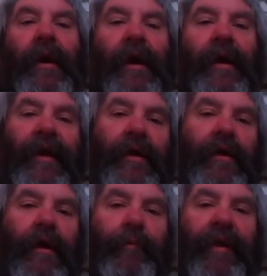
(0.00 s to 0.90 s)
And then
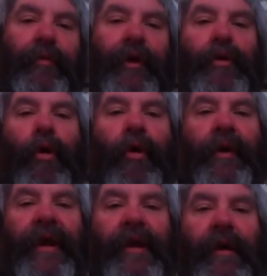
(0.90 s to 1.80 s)
gonna be
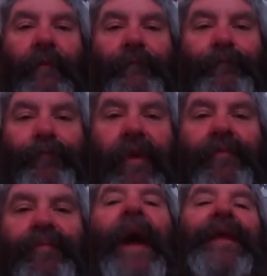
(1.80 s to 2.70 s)
recording
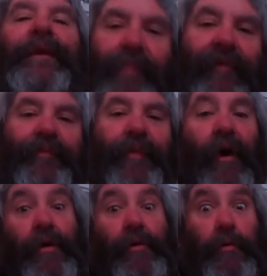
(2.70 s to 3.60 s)
Finding Bigfoot.